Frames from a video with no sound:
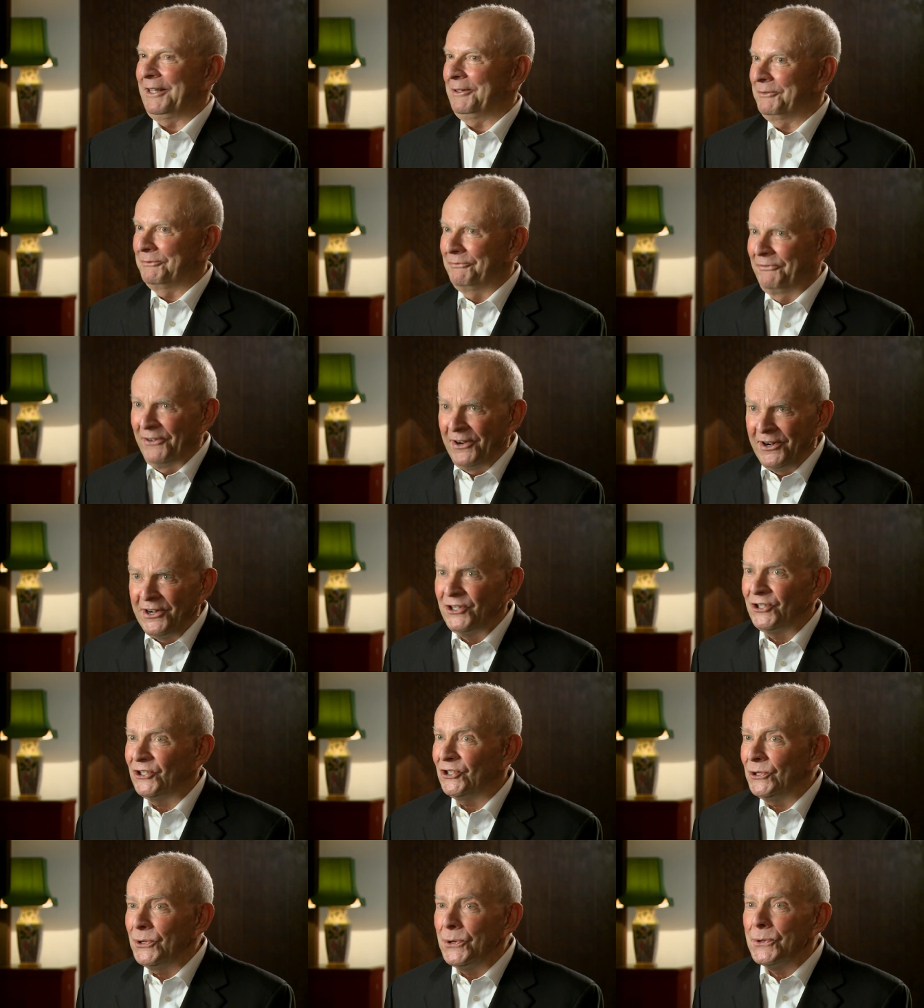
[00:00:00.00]
Very
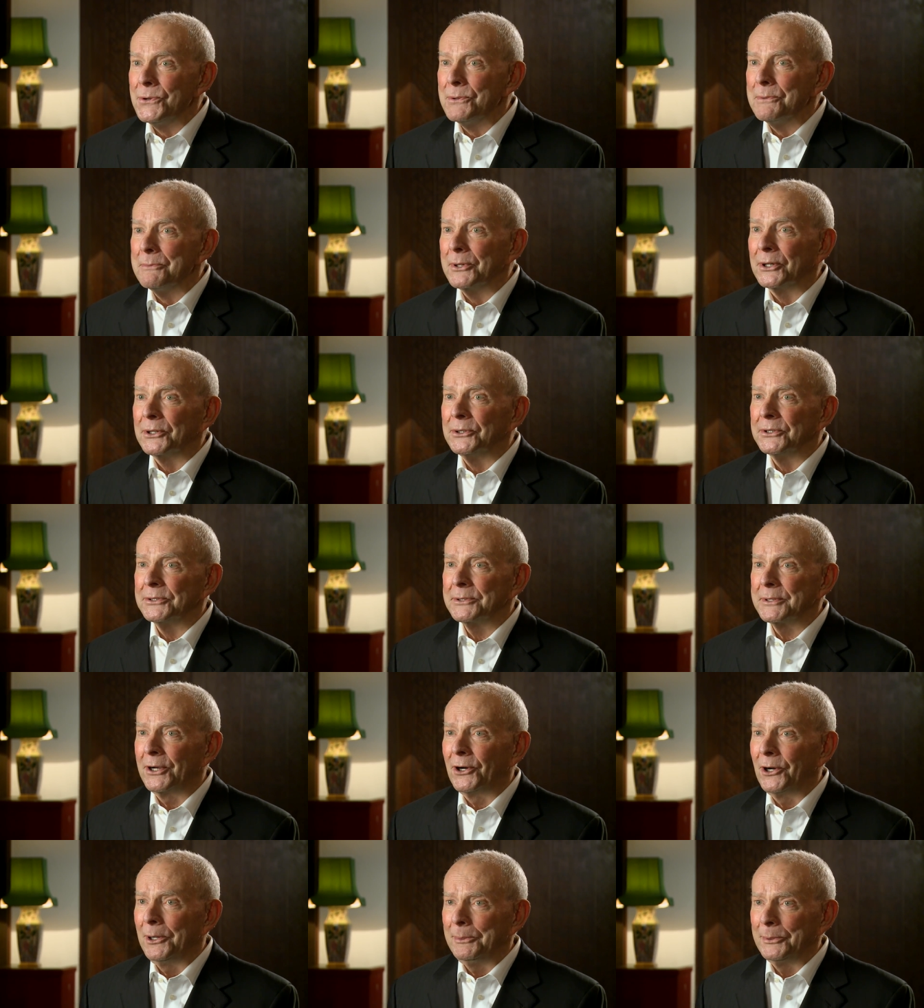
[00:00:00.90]
soon,
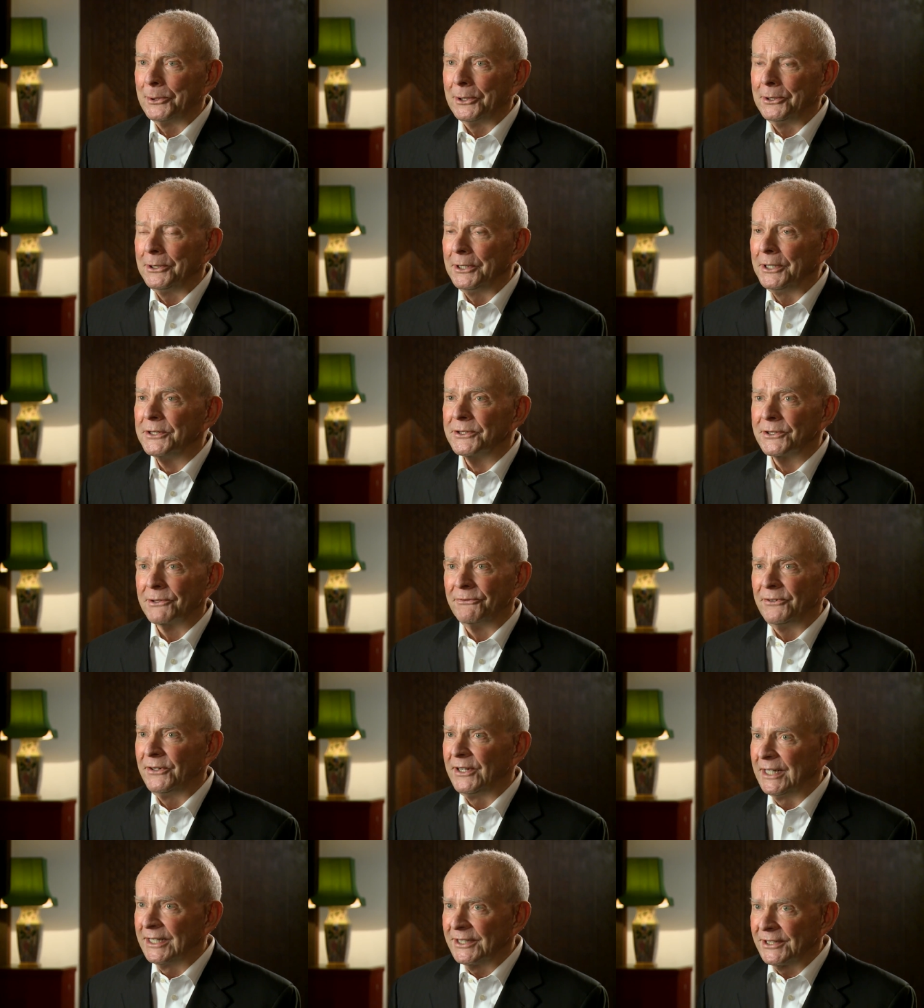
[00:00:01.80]
because HarperCollins are
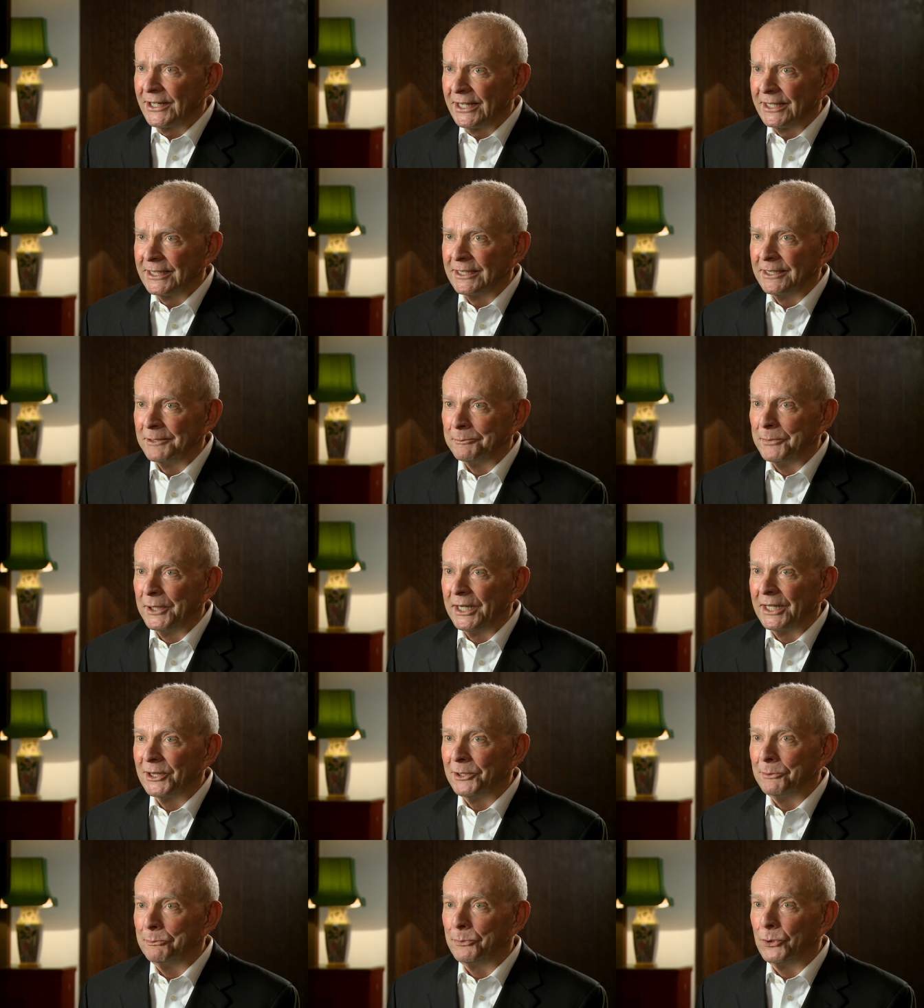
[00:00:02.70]
very excited
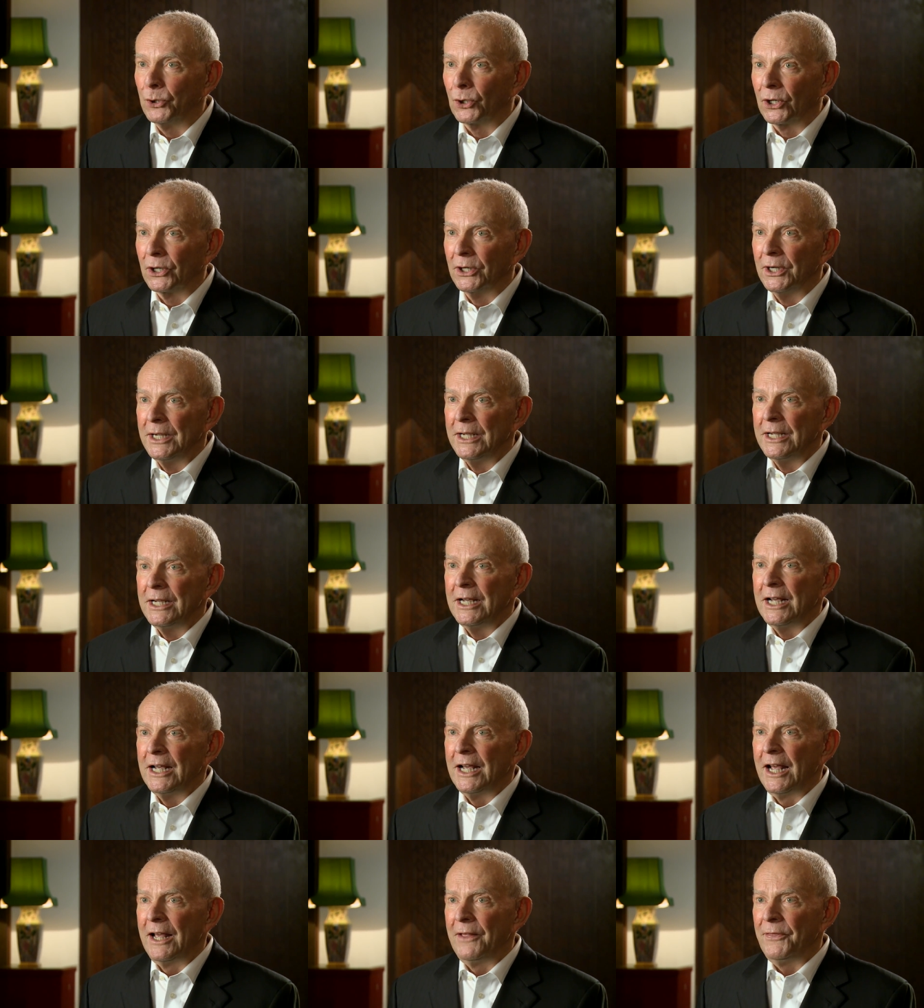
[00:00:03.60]
about the book. Yeah.
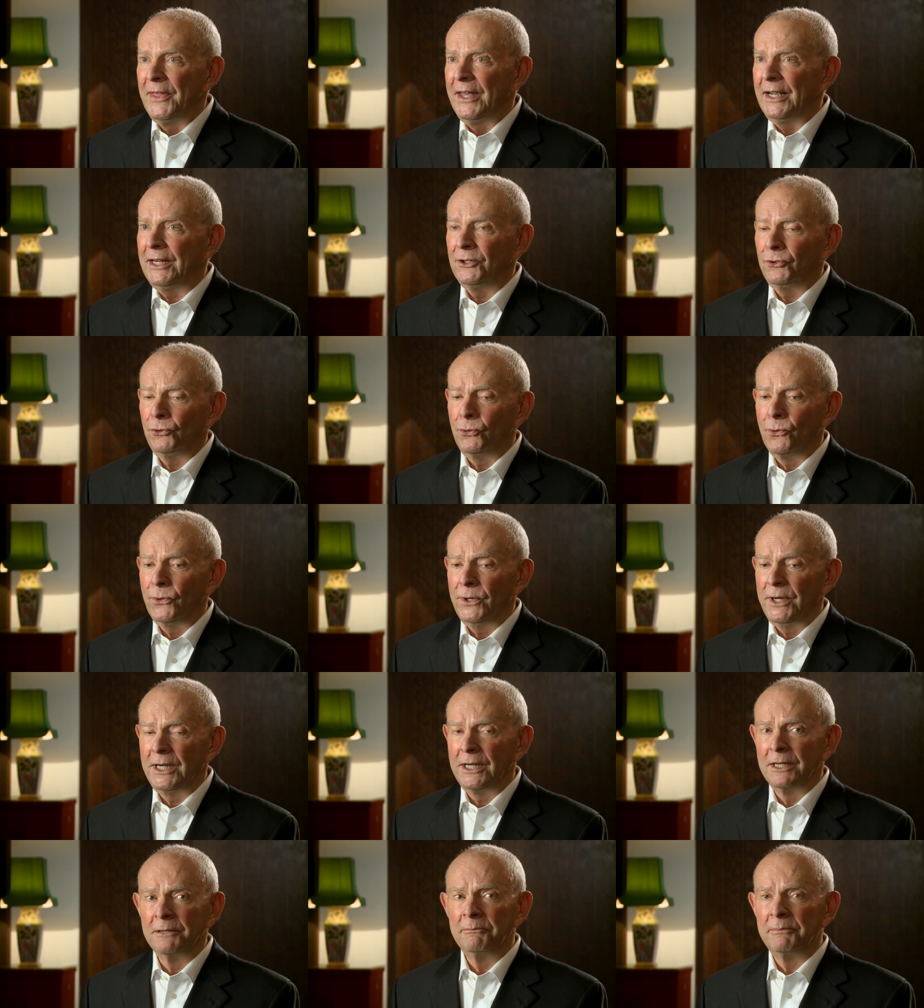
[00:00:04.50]
And they're
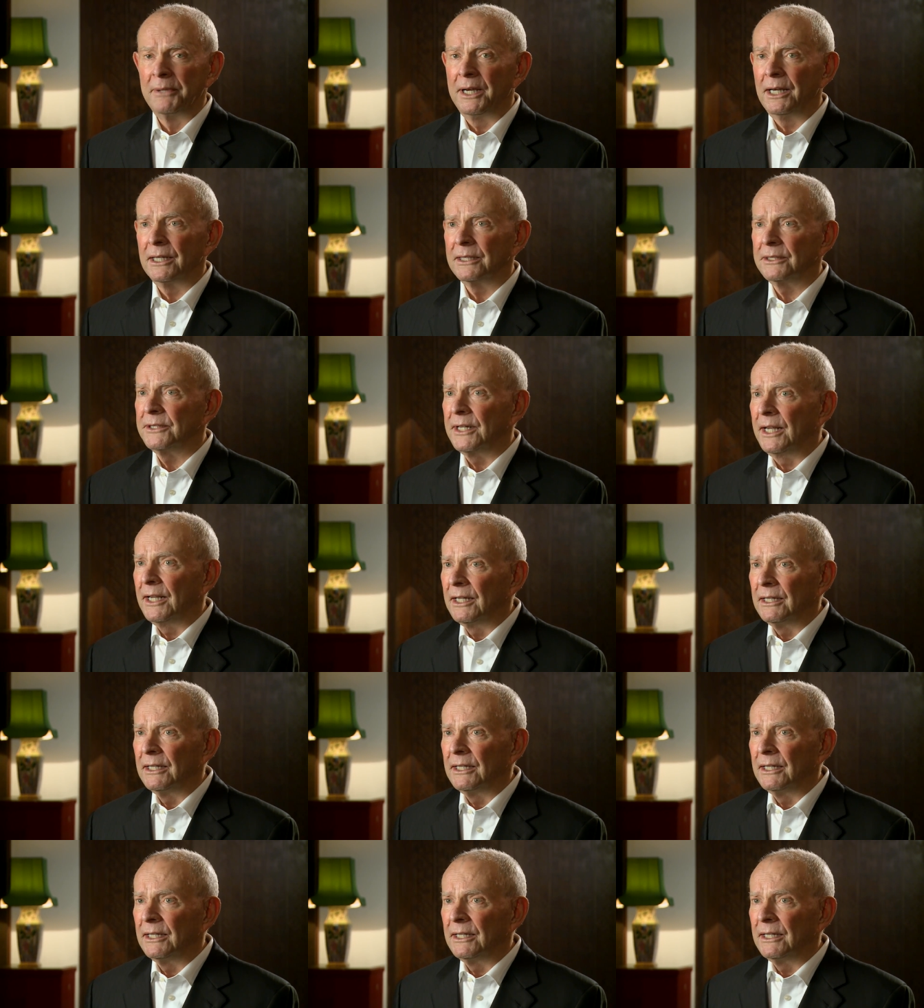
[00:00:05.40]
talking about